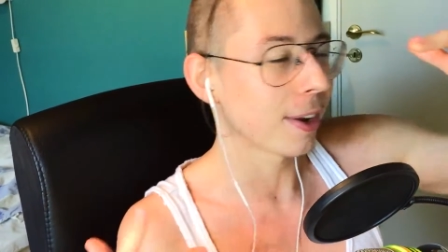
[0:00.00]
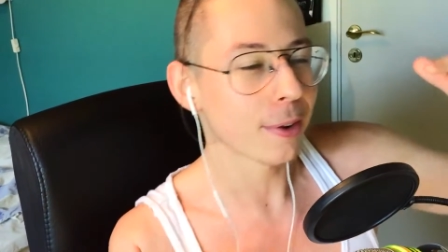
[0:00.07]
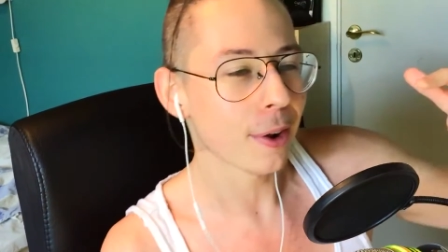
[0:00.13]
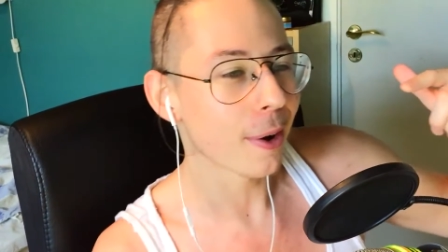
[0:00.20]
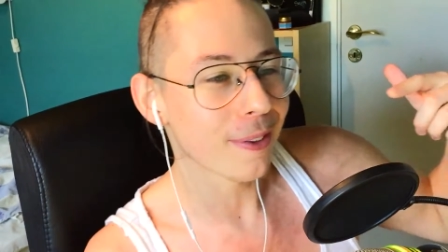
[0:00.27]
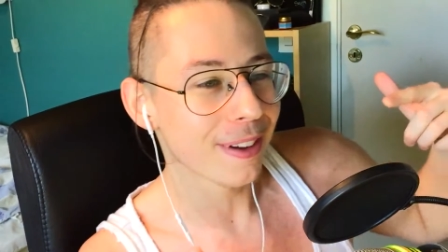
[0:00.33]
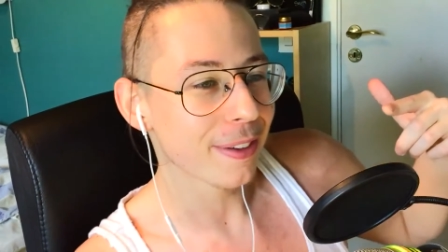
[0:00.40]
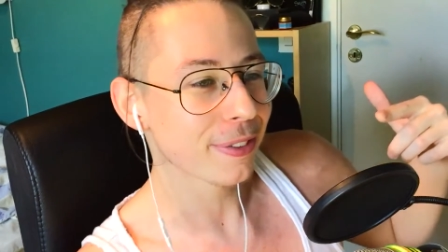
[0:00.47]
don't
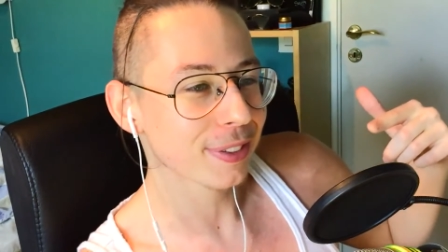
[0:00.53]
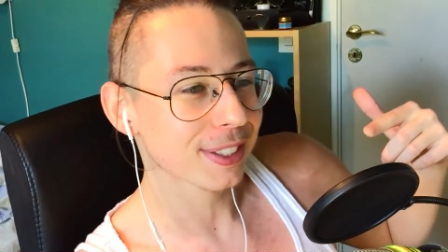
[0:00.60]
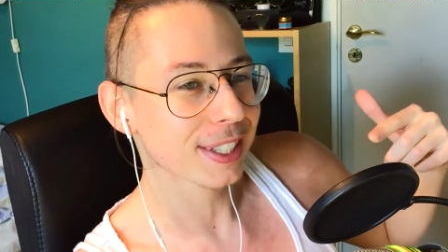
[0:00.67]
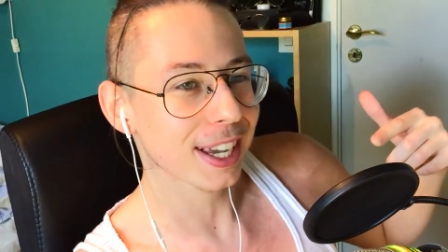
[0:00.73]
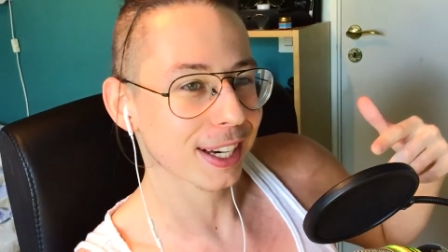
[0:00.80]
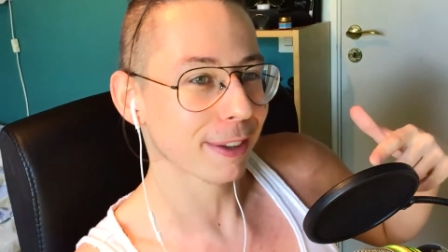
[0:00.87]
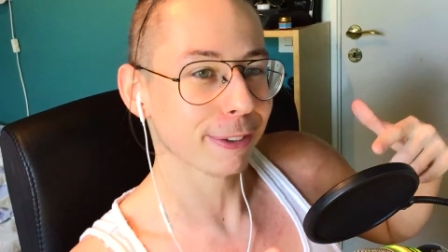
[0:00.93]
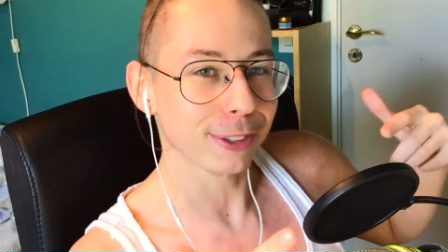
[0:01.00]
know if it's
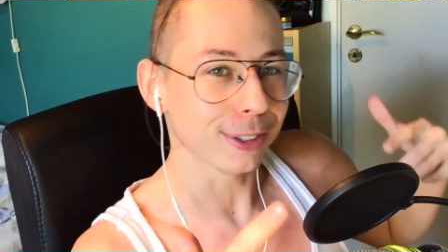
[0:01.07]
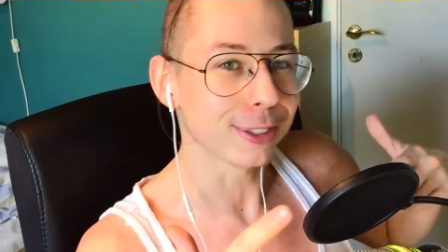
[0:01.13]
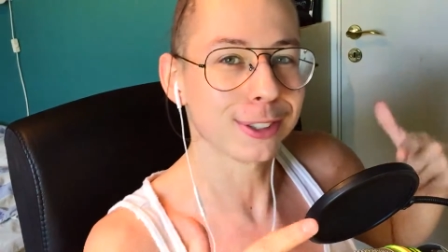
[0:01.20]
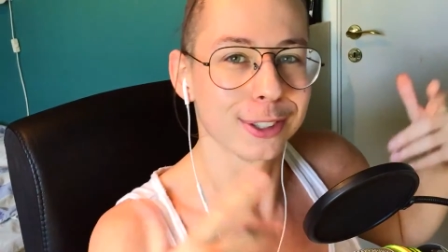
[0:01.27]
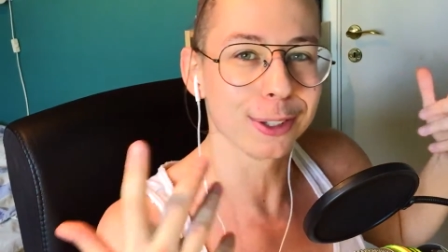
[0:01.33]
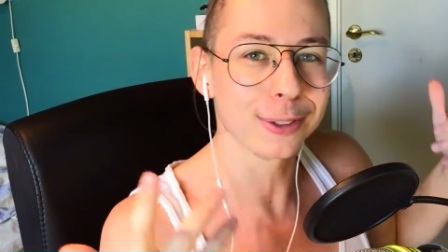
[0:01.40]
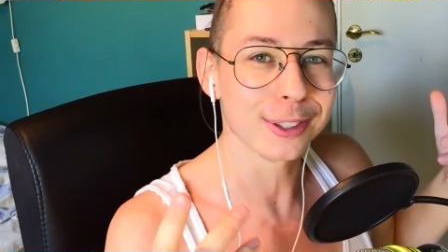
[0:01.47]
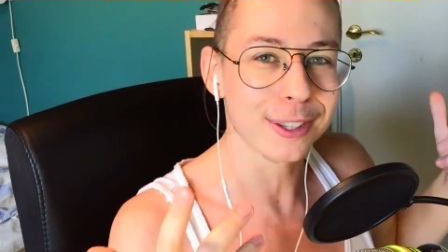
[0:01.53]
gonna
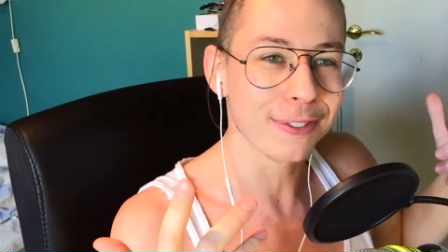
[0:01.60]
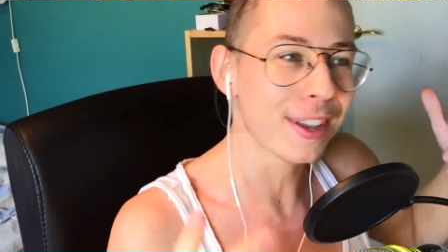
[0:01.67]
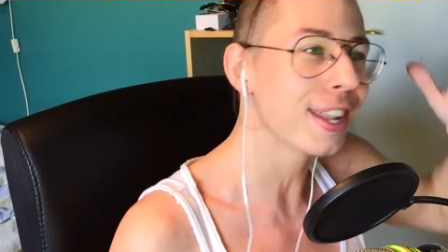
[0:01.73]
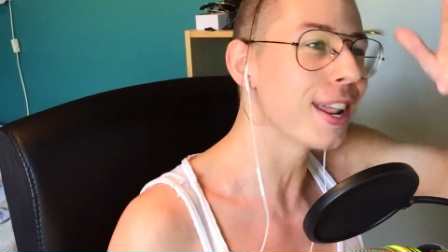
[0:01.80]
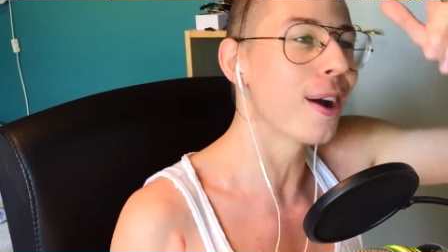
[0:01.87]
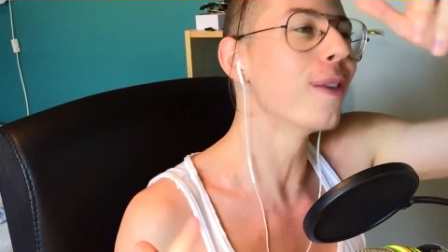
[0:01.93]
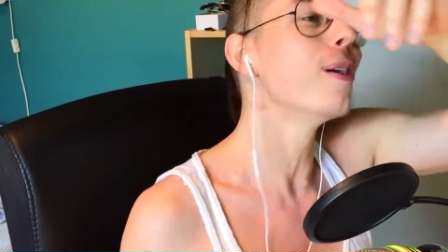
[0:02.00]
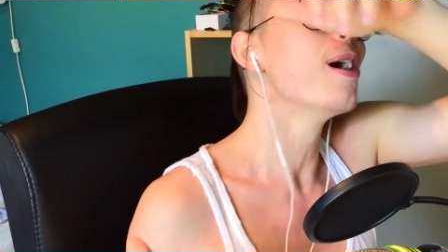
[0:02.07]
suit the
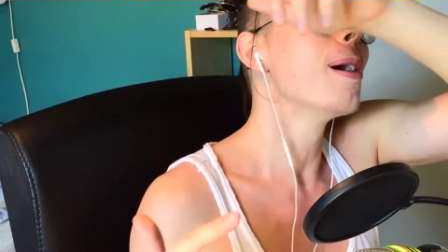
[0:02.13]
video,